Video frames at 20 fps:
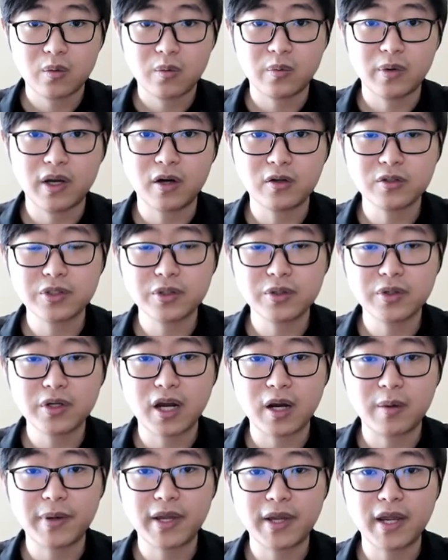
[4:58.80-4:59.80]
We also
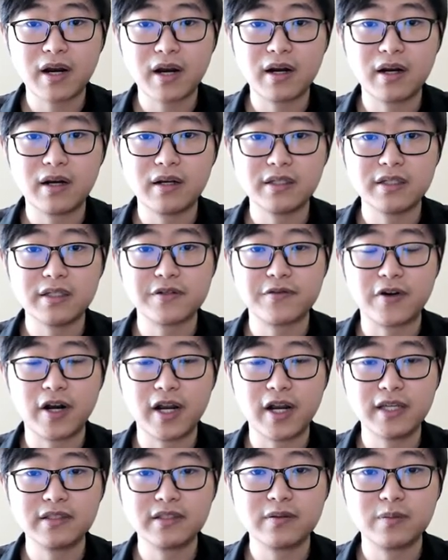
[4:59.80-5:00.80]
compare each
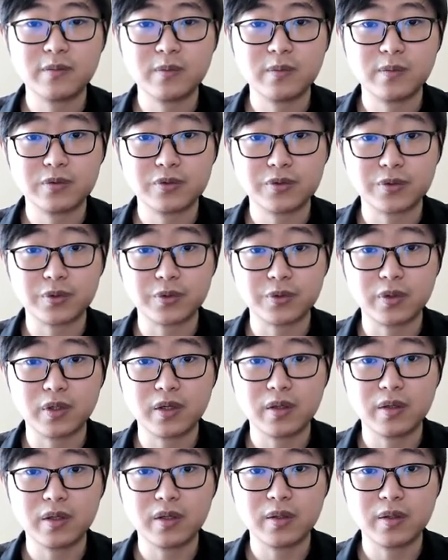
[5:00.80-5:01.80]
variant
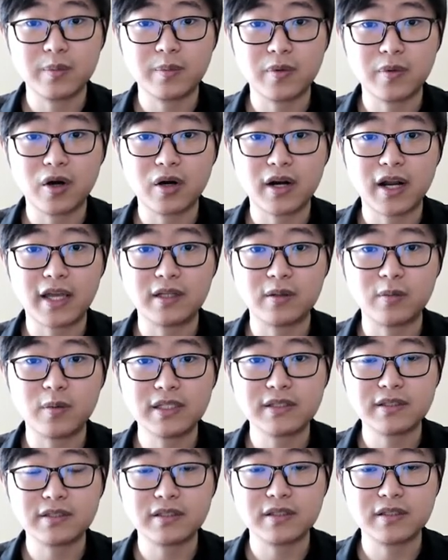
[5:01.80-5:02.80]
to more
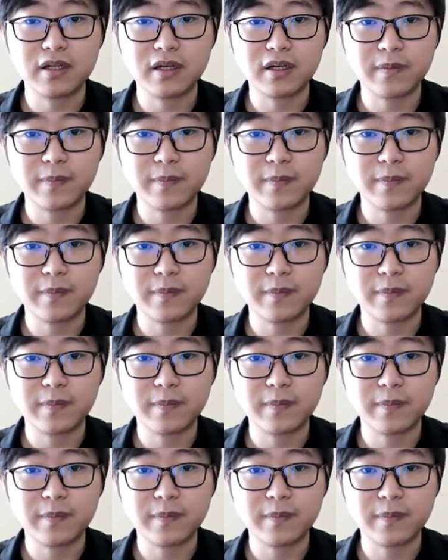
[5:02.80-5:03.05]
advanced